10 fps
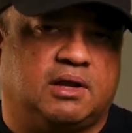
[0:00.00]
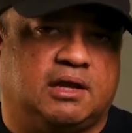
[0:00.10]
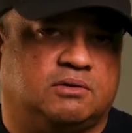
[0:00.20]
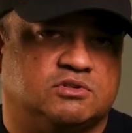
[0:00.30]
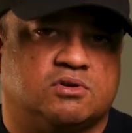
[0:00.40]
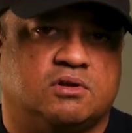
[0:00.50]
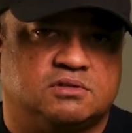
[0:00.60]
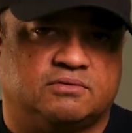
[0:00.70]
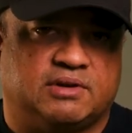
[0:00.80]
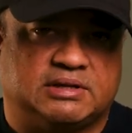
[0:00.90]
It was
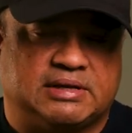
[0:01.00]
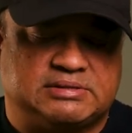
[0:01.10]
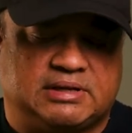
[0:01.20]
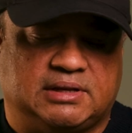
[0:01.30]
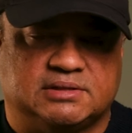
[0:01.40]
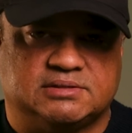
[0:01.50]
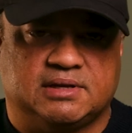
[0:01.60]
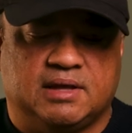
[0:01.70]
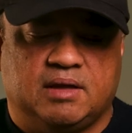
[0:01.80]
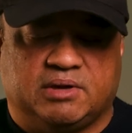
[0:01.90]
also a fantastic lens,
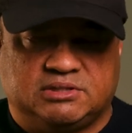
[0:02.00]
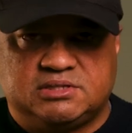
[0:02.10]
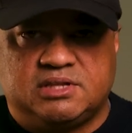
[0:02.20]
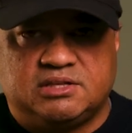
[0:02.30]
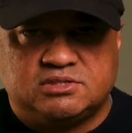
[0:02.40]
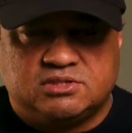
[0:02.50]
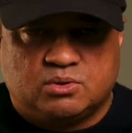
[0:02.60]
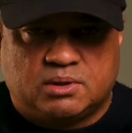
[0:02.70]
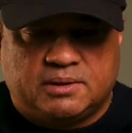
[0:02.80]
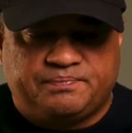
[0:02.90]
but this lens is
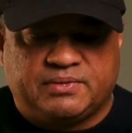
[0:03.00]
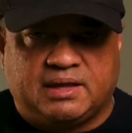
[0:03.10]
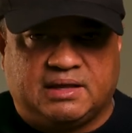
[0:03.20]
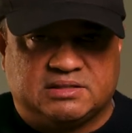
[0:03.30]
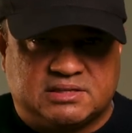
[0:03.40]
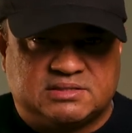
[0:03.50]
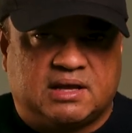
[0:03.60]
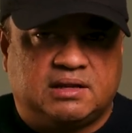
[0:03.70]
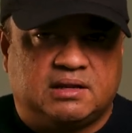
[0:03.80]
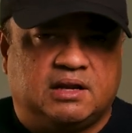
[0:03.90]
newer,
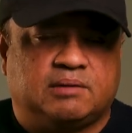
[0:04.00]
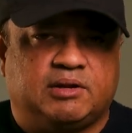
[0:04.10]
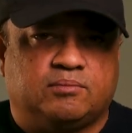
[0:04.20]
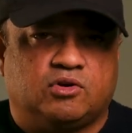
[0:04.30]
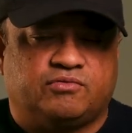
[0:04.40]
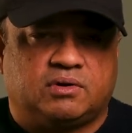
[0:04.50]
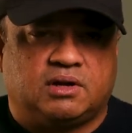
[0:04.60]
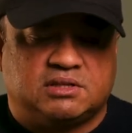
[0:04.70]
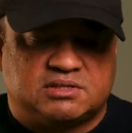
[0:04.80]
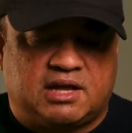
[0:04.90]
designed a little bit more for,
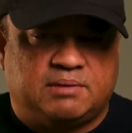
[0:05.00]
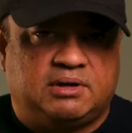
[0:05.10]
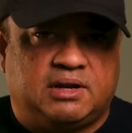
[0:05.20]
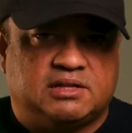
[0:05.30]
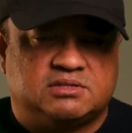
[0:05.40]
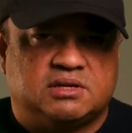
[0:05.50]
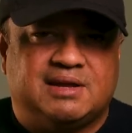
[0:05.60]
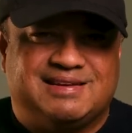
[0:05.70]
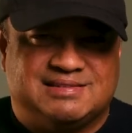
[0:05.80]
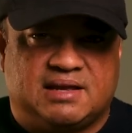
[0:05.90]
it's a hybrid lens
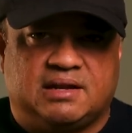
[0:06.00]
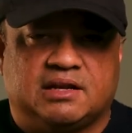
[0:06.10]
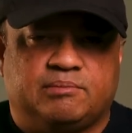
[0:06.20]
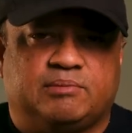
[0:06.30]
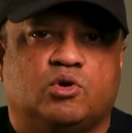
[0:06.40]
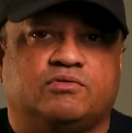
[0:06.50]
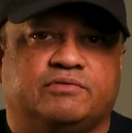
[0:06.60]
designed a little bit more for